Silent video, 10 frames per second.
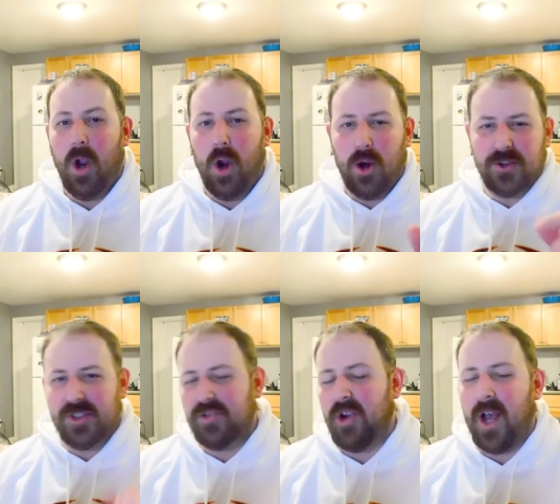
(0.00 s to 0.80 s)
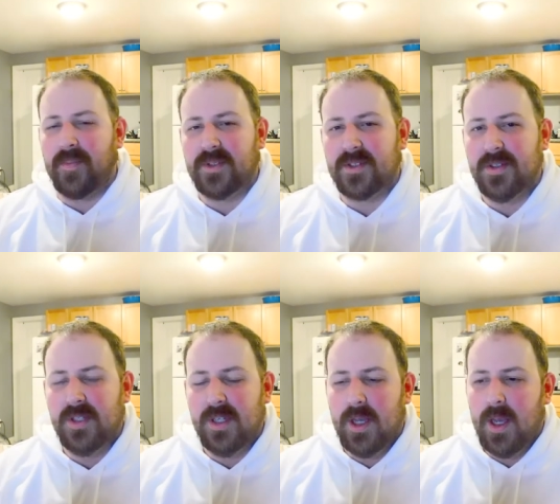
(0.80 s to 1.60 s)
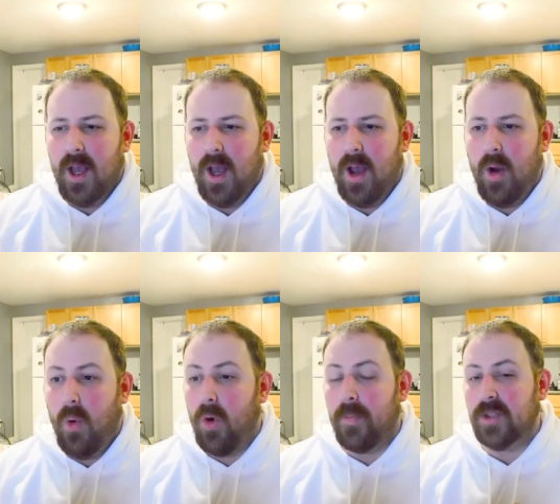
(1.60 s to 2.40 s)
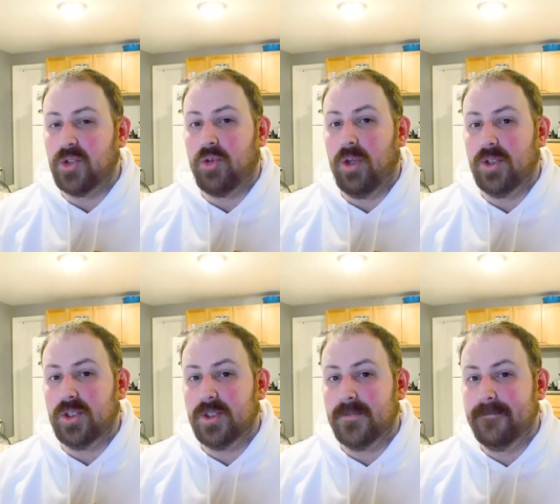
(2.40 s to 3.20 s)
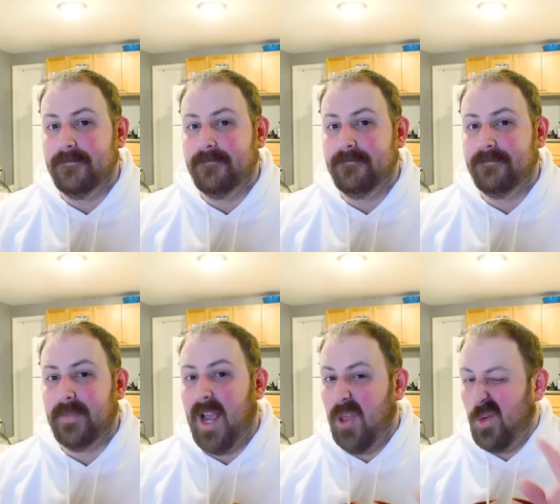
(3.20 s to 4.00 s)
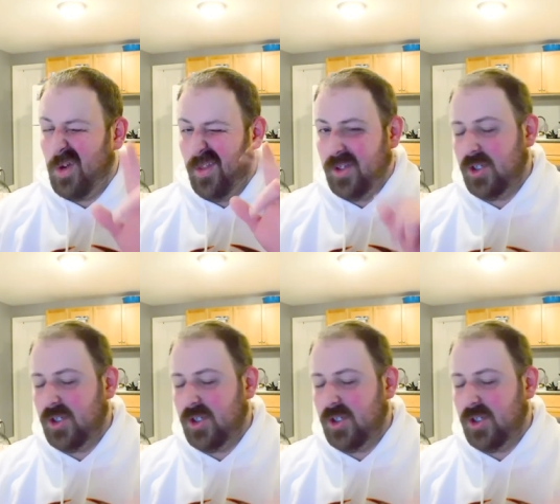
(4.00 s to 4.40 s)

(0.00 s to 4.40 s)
Hershey's Drops or Buncher Crunch. Either one of the